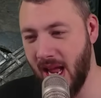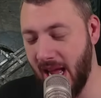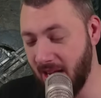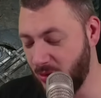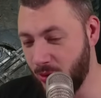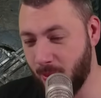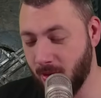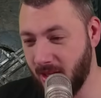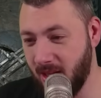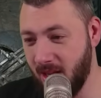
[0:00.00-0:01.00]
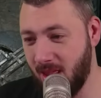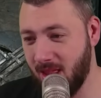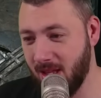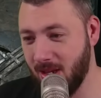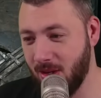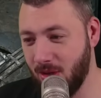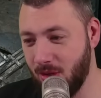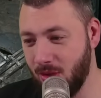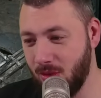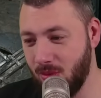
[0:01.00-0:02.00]
and uber Lilith,
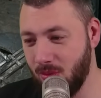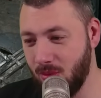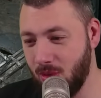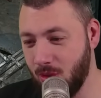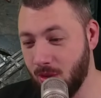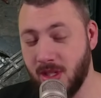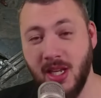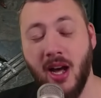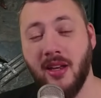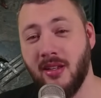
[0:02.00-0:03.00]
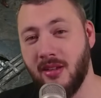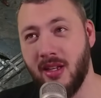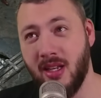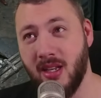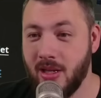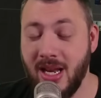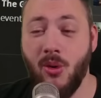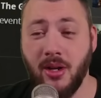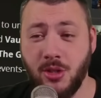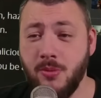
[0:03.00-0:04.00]
you're done. Now,
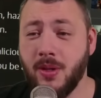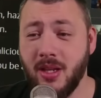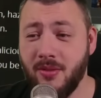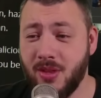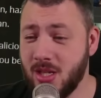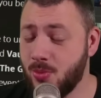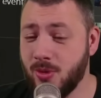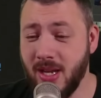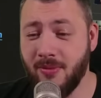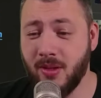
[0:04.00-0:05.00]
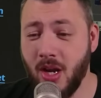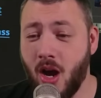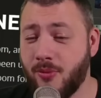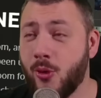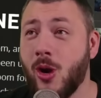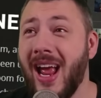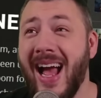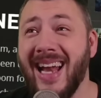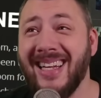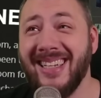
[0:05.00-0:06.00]
I do believe this will definitely offer
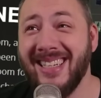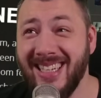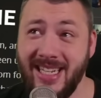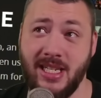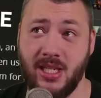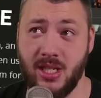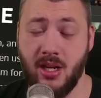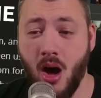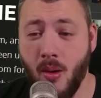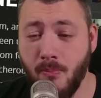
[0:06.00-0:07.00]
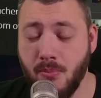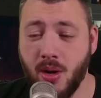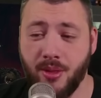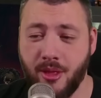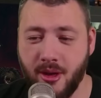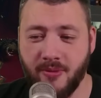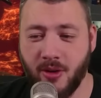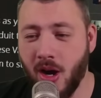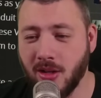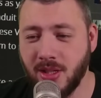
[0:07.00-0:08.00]
at least a month of
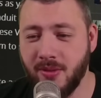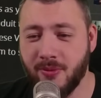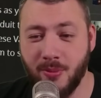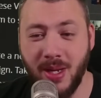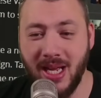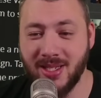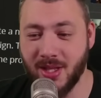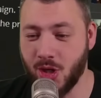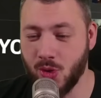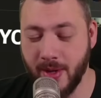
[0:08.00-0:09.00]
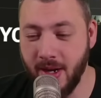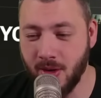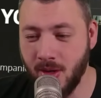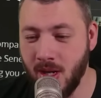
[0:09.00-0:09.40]
content for me as the creator,